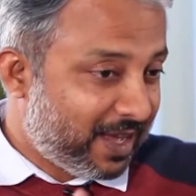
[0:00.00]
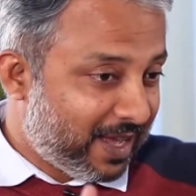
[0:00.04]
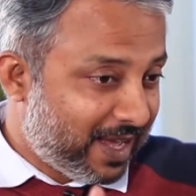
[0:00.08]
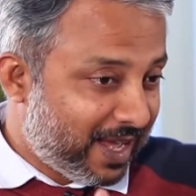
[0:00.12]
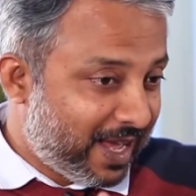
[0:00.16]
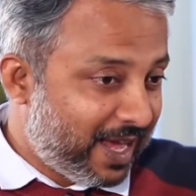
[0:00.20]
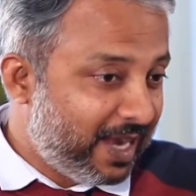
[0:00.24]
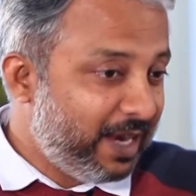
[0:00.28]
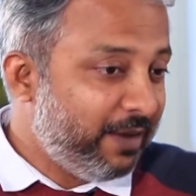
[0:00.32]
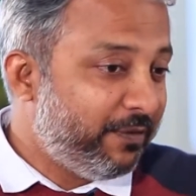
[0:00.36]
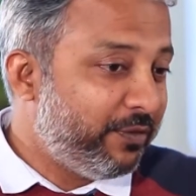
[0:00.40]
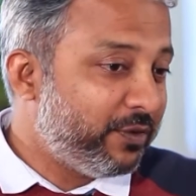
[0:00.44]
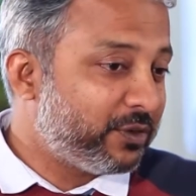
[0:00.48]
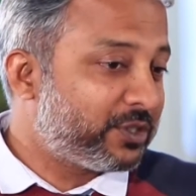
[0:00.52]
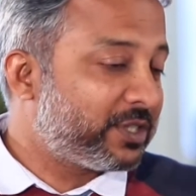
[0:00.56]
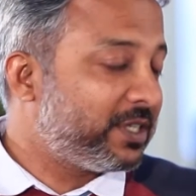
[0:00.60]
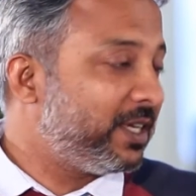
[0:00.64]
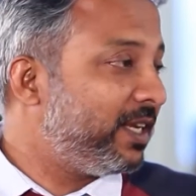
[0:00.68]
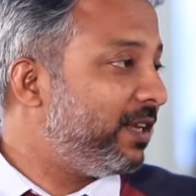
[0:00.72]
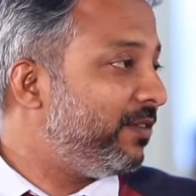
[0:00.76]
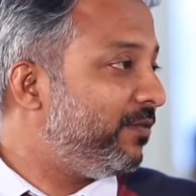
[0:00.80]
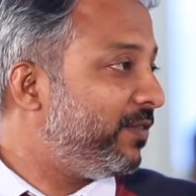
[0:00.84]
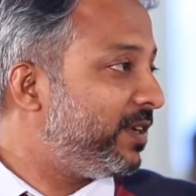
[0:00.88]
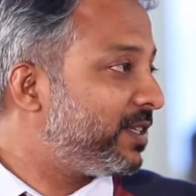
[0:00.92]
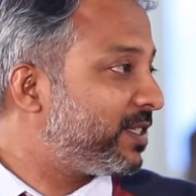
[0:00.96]
And if you
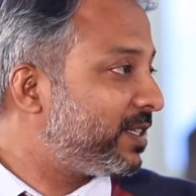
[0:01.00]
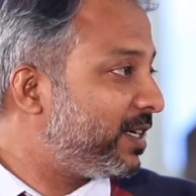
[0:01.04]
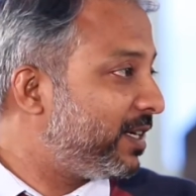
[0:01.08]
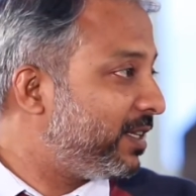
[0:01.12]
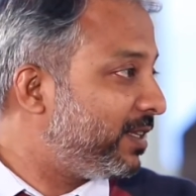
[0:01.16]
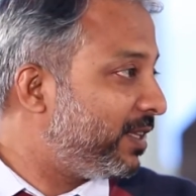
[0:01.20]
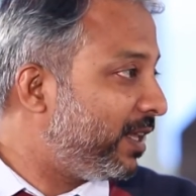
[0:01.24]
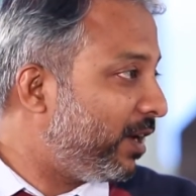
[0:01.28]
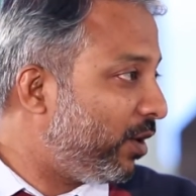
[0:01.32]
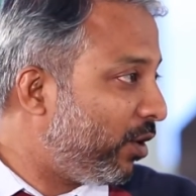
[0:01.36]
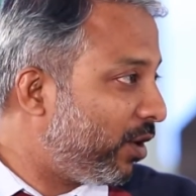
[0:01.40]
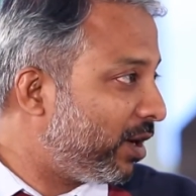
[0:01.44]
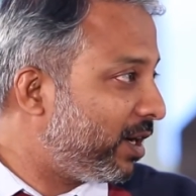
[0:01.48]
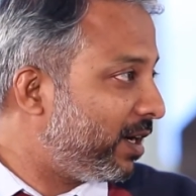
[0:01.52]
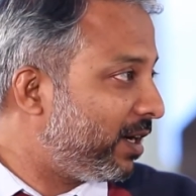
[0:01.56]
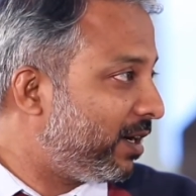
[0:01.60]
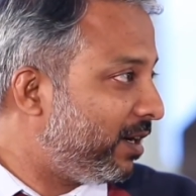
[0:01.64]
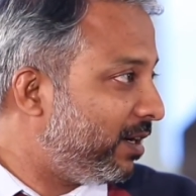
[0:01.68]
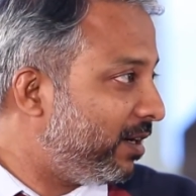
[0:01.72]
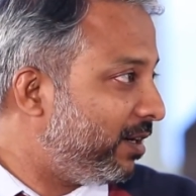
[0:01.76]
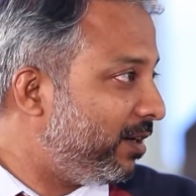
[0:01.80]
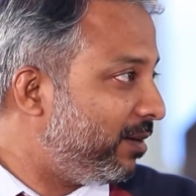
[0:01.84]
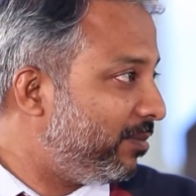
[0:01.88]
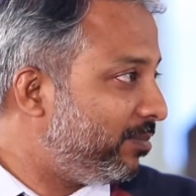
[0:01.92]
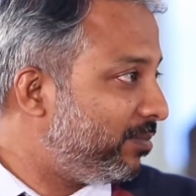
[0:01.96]
stay invested in the longer
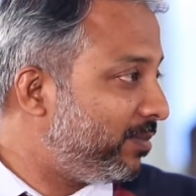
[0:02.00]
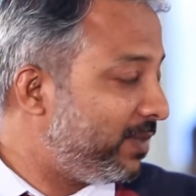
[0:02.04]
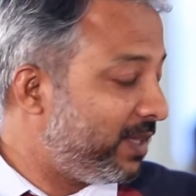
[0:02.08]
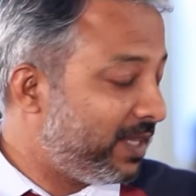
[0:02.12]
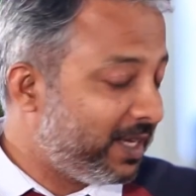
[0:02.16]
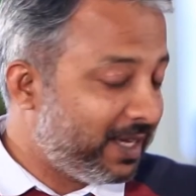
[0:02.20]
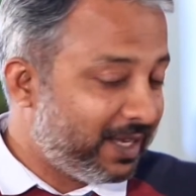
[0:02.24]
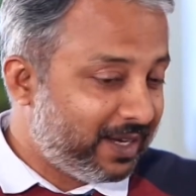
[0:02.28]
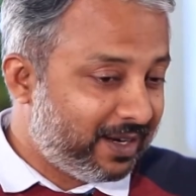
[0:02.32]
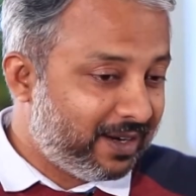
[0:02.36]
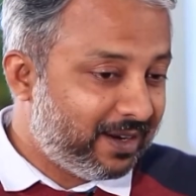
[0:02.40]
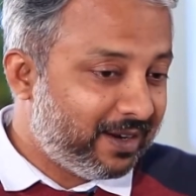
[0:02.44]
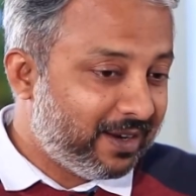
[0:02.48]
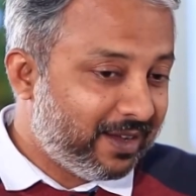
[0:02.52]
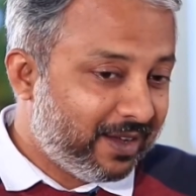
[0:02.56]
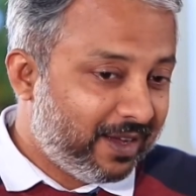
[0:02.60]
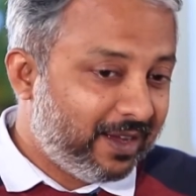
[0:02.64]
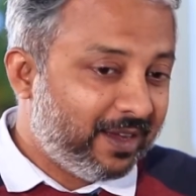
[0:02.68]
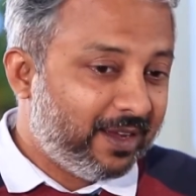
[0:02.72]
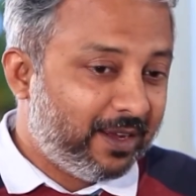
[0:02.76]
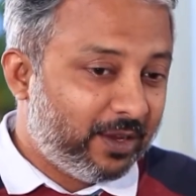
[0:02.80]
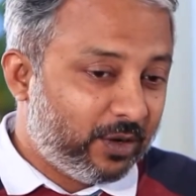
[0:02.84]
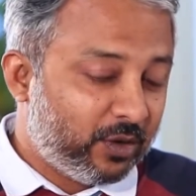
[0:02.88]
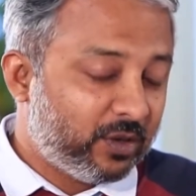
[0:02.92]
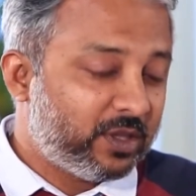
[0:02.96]
term, then
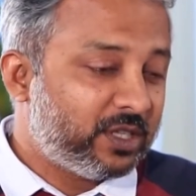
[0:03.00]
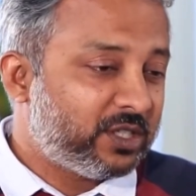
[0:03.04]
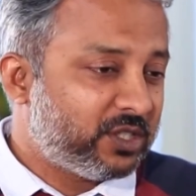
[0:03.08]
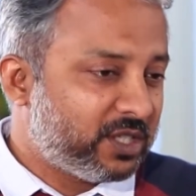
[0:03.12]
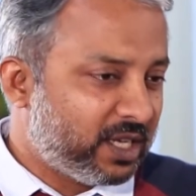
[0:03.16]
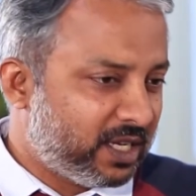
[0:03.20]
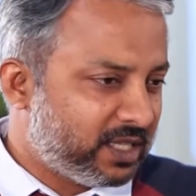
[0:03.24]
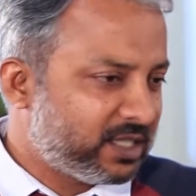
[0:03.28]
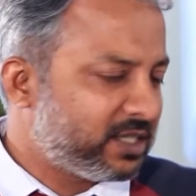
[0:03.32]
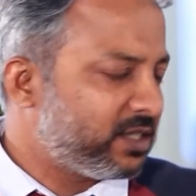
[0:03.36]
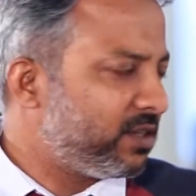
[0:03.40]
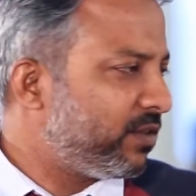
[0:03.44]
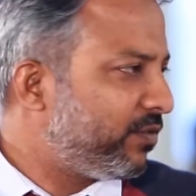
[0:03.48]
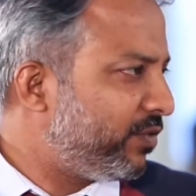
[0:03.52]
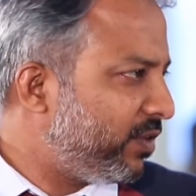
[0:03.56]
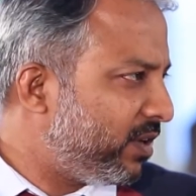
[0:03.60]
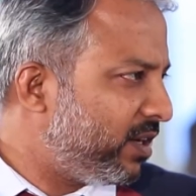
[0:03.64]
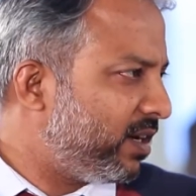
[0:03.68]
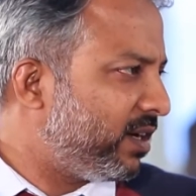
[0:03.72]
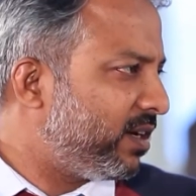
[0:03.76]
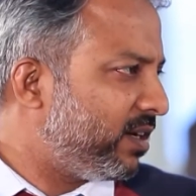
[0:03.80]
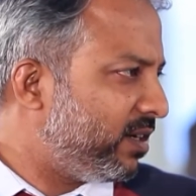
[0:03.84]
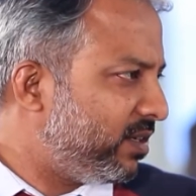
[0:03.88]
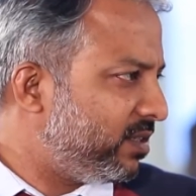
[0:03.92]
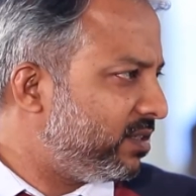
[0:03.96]
the chances of your
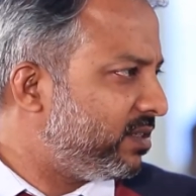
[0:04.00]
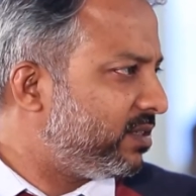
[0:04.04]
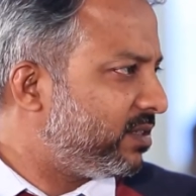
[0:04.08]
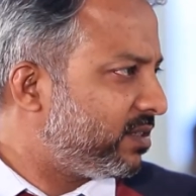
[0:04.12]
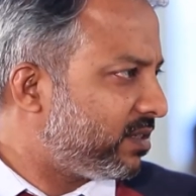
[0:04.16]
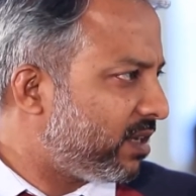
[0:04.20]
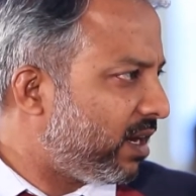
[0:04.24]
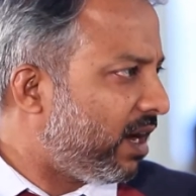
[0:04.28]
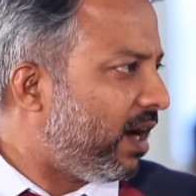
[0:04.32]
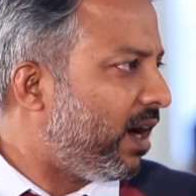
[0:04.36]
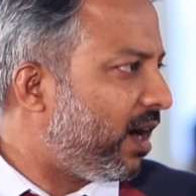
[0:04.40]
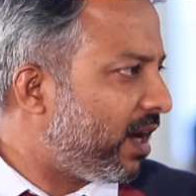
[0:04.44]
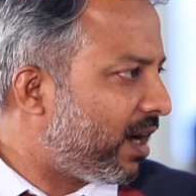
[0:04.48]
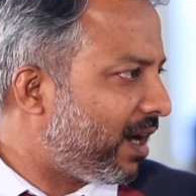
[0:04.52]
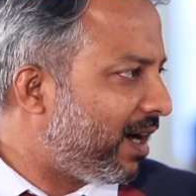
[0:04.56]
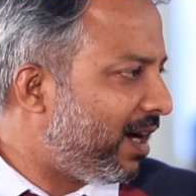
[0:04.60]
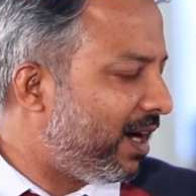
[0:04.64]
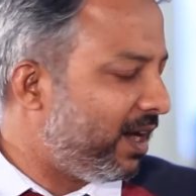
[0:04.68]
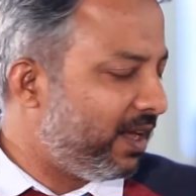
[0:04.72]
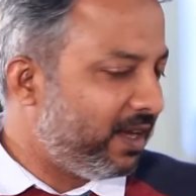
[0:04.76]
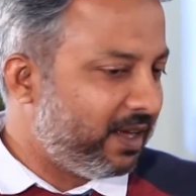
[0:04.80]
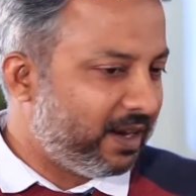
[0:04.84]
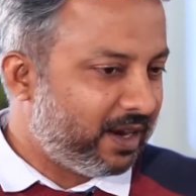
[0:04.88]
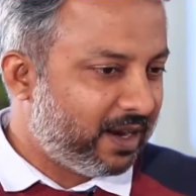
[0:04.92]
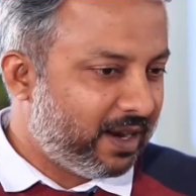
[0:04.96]
returns are
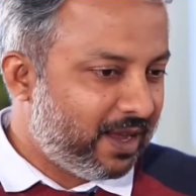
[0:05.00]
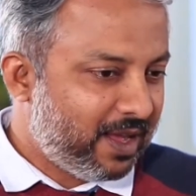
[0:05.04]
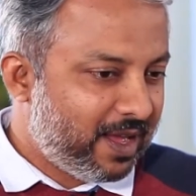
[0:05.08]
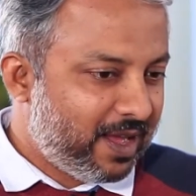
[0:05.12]
higher.